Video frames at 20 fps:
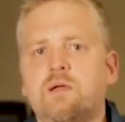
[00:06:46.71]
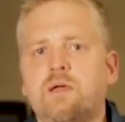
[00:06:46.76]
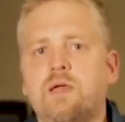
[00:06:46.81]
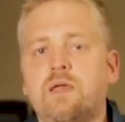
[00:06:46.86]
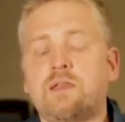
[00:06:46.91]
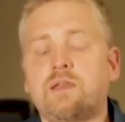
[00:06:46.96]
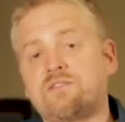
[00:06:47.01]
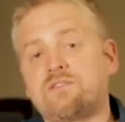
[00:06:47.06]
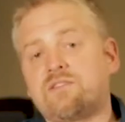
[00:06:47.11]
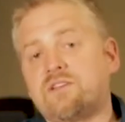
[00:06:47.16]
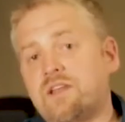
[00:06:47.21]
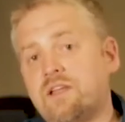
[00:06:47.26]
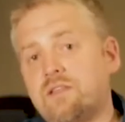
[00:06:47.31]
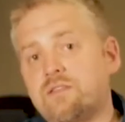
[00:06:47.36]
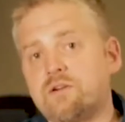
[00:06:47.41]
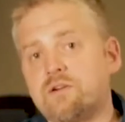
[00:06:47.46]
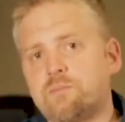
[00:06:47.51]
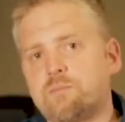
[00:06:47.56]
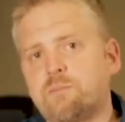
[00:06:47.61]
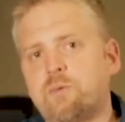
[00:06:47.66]
And that's
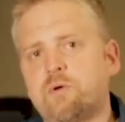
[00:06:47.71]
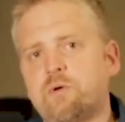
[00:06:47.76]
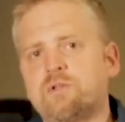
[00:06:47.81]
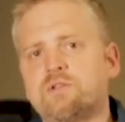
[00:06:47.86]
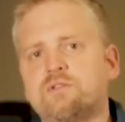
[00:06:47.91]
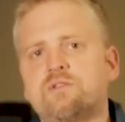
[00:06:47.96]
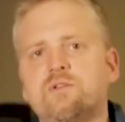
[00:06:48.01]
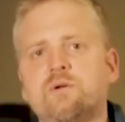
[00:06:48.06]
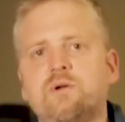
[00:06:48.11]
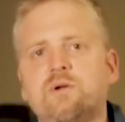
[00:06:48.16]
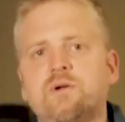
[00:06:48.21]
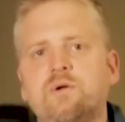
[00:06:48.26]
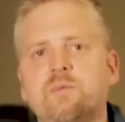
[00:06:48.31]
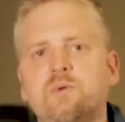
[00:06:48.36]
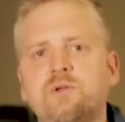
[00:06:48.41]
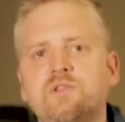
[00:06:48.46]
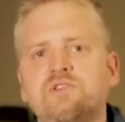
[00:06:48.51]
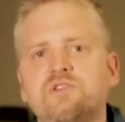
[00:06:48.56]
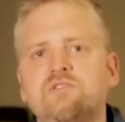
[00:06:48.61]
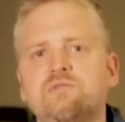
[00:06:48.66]
another point
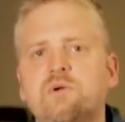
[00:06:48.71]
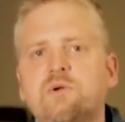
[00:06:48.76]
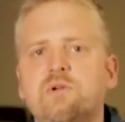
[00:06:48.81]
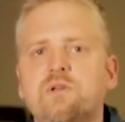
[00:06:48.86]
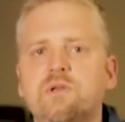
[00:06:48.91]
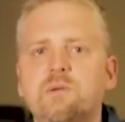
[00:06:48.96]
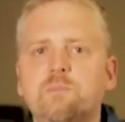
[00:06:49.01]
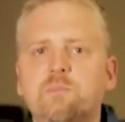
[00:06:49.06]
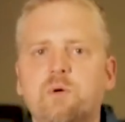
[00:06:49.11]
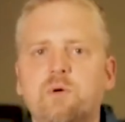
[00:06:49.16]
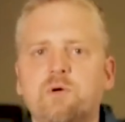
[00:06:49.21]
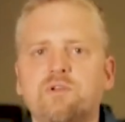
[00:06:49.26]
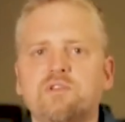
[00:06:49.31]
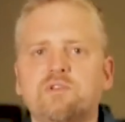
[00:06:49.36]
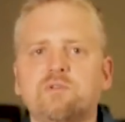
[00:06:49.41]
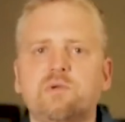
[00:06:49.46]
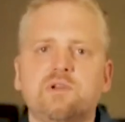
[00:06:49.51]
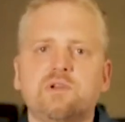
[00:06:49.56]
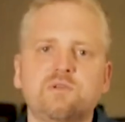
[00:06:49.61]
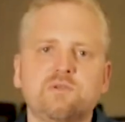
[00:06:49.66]
which is very
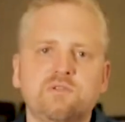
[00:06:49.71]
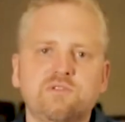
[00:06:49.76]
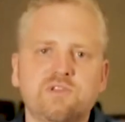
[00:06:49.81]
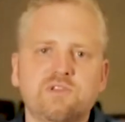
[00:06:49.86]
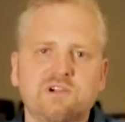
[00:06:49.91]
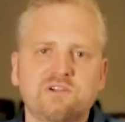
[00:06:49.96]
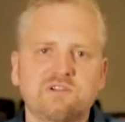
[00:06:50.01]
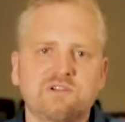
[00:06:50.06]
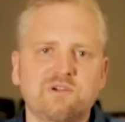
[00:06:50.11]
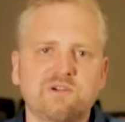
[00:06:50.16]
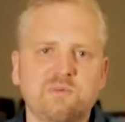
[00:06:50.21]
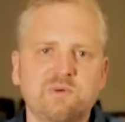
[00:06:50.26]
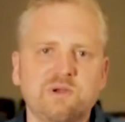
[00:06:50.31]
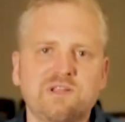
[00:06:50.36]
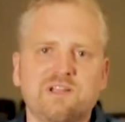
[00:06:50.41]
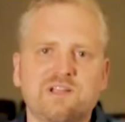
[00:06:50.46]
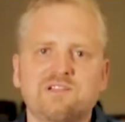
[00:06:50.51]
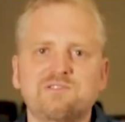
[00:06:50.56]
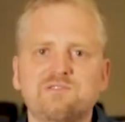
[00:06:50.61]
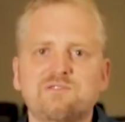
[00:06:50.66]
important when you start your own
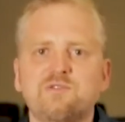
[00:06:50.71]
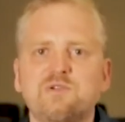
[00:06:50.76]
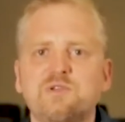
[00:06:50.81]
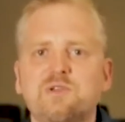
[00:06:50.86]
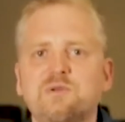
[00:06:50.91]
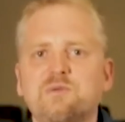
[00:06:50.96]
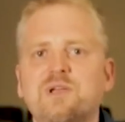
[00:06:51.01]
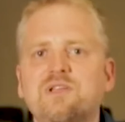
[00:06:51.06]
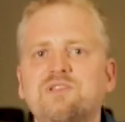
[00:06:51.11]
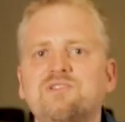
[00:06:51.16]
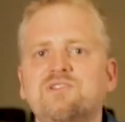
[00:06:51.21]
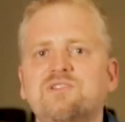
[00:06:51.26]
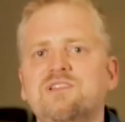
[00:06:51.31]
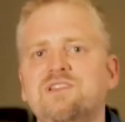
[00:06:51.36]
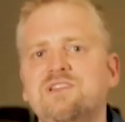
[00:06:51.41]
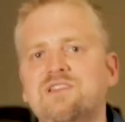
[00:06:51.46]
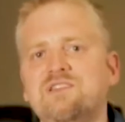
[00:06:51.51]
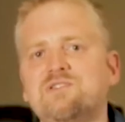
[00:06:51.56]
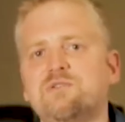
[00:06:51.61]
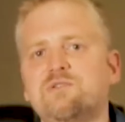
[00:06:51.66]
country. You actually
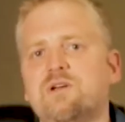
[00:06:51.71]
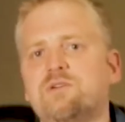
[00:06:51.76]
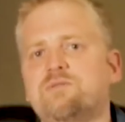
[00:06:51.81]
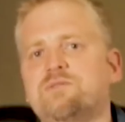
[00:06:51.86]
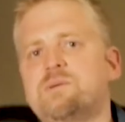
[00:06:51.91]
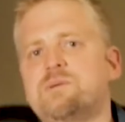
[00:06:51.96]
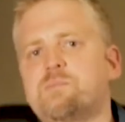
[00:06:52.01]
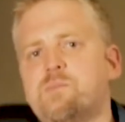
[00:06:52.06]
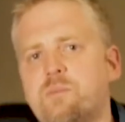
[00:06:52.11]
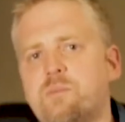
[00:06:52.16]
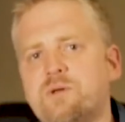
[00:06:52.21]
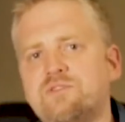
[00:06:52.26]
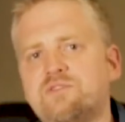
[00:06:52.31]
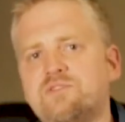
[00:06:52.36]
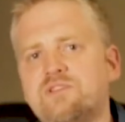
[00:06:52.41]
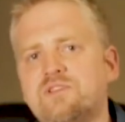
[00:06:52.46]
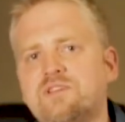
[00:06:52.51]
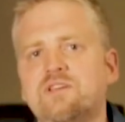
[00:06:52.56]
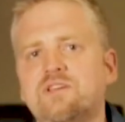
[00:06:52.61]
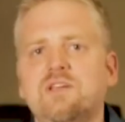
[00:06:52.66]
need to have
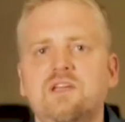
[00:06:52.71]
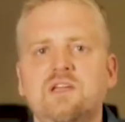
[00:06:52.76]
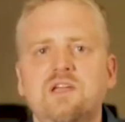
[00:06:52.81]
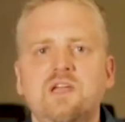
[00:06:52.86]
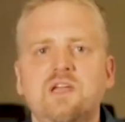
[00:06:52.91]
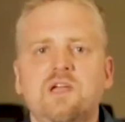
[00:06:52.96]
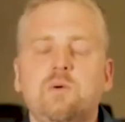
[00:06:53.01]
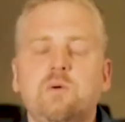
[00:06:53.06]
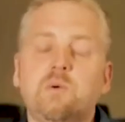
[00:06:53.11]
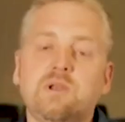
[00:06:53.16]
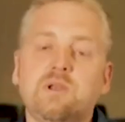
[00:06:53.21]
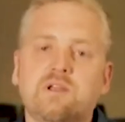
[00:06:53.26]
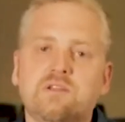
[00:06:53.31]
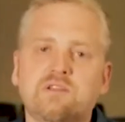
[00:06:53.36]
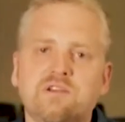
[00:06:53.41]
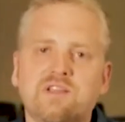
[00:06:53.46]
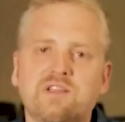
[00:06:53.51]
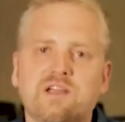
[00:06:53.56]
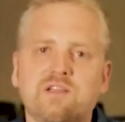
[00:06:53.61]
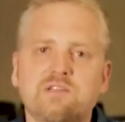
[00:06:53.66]
diplomacy with
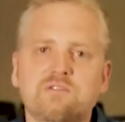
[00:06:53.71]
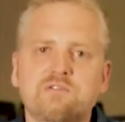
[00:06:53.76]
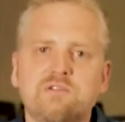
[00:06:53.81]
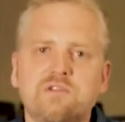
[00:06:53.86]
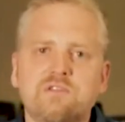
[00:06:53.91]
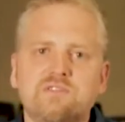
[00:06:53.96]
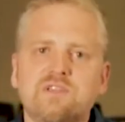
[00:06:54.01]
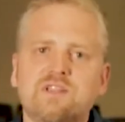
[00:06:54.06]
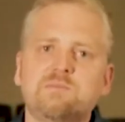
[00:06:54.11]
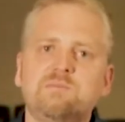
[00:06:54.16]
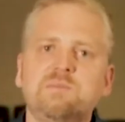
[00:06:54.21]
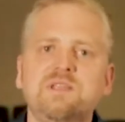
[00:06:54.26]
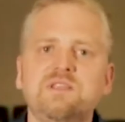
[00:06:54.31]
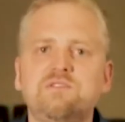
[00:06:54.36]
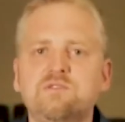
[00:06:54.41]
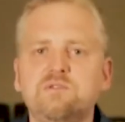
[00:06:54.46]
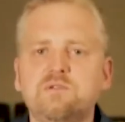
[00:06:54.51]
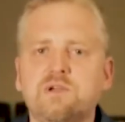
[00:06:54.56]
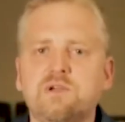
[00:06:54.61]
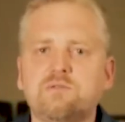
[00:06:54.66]
other countries. That
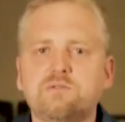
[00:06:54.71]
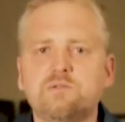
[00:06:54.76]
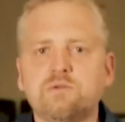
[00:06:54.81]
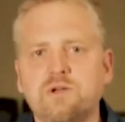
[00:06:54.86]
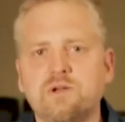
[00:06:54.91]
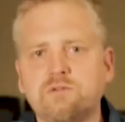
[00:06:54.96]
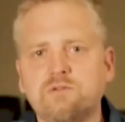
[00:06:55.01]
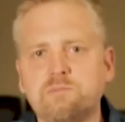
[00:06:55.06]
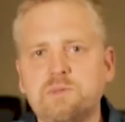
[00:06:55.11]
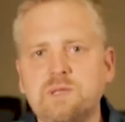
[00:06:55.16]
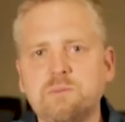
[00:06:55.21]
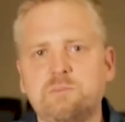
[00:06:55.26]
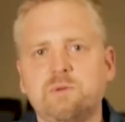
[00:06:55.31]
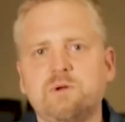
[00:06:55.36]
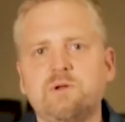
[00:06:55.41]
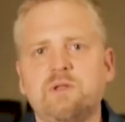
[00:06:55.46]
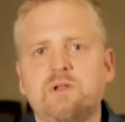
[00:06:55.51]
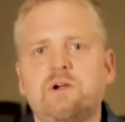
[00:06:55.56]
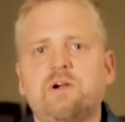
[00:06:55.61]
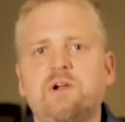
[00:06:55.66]
means you have to have
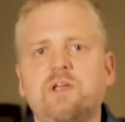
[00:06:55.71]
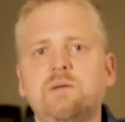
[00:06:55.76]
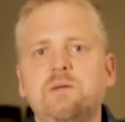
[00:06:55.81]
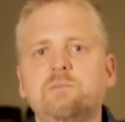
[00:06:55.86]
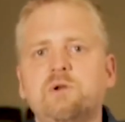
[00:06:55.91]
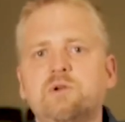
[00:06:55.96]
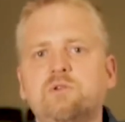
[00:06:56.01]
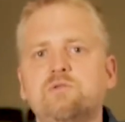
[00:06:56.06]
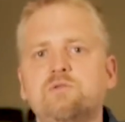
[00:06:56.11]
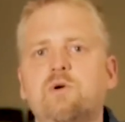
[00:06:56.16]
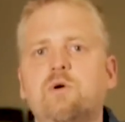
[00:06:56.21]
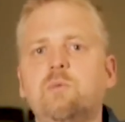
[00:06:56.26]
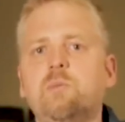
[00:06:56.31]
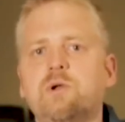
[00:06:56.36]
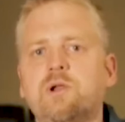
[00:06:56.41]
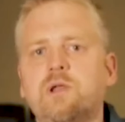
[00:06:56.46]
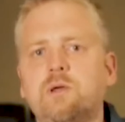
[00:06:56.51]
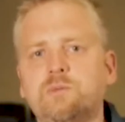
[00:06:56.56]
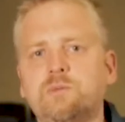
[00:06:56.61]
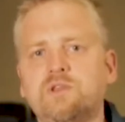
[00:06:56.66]
people that are able to
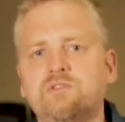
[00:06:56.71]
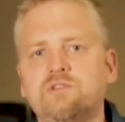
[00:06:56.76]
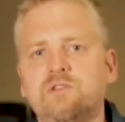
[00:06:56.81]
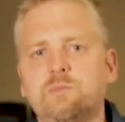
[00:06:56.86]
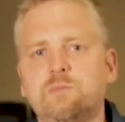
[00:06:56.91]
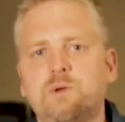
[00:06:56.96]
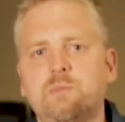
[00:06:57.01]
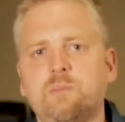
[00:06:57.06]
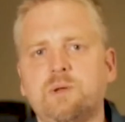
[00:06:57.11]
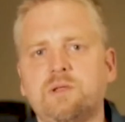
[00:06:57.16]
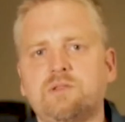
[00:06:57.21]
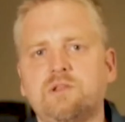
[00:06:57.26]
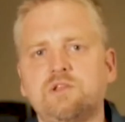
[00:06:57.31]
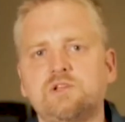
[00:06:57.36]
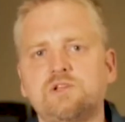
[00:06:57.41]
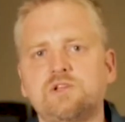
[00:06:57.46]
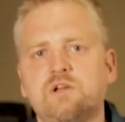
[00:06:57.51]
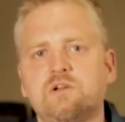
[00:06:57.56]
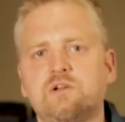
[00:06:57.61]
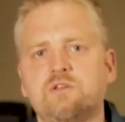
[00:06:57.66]
open up these diplomatic
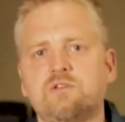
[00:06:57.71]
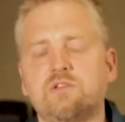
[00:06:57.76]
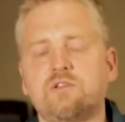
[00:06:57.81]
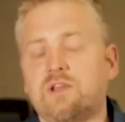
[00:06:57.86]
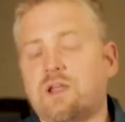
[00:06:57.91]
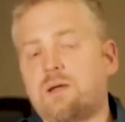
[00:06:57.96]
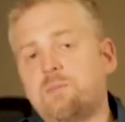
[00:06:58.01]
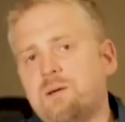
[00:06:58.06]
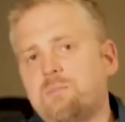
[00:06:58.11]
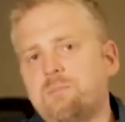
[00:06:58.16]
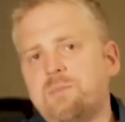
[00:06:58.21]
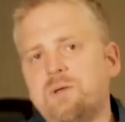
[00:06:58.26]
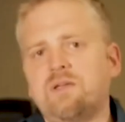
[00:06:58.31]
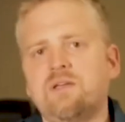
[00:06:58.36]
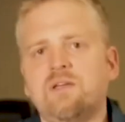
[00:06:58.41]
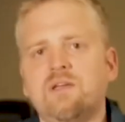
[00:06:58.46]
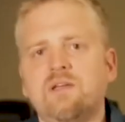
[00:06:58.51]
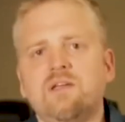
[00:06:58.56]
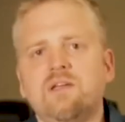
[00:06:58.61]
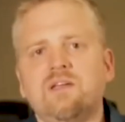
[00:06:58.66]
channels. And I'm happy
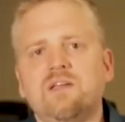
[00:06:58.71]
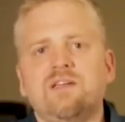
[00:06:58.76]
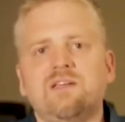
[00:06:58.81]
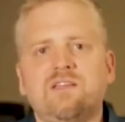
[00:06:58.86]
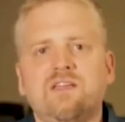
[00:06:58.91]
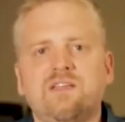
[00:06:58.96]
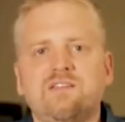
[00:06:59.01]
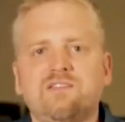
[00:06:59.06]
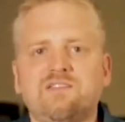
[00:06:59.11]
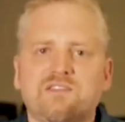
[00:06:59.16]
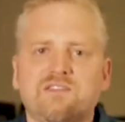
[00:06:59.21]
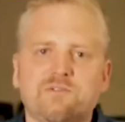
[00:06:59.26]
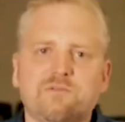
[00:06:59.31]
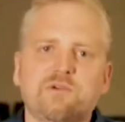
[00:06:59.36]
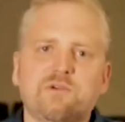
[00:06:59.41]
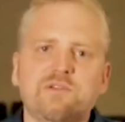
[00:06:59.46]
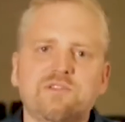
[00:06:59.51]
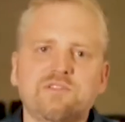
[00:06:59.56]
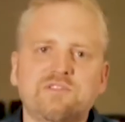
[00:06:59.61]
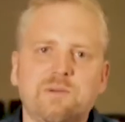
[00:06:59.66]
that,
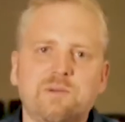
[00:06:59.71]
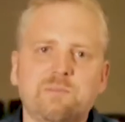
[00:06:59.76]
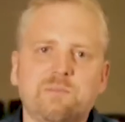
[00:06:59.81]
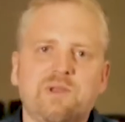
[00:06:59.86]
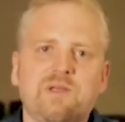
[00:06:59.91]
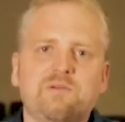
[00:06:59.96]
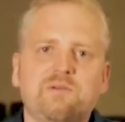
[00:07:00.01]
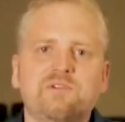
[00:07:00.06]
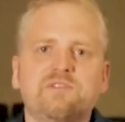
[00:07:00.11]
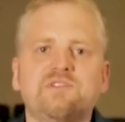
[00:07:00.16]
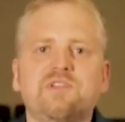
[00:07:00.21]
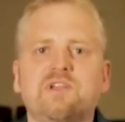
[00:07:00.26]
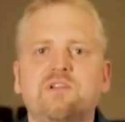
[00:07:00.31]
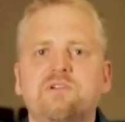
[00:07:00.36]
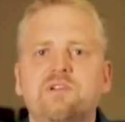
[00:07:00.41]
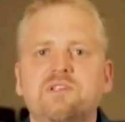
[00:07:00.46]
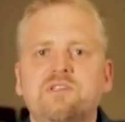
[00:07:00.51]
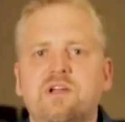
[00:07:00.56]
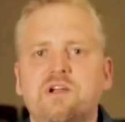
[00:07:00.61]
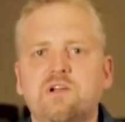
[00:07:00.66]
for example, our
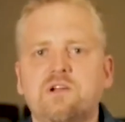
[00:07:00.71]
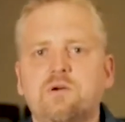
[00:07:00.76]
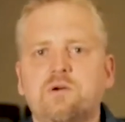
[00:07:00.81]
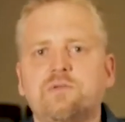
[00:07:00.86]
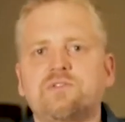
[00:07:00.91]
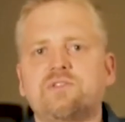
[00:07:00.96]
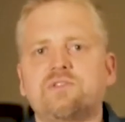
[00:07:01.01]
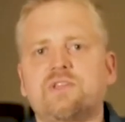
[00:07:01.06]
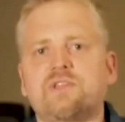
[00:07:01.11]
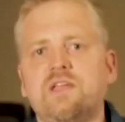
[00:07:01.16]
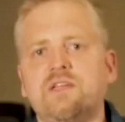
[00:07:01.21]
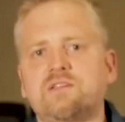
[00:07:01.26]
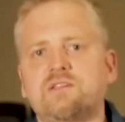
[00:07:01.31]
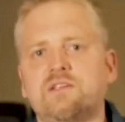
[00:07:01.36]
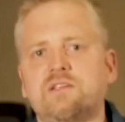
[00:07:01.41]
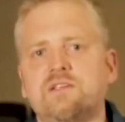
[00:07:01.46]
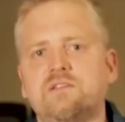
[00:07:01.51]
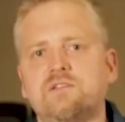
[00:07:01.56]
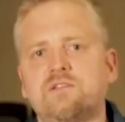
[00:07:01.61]
Secretary of State is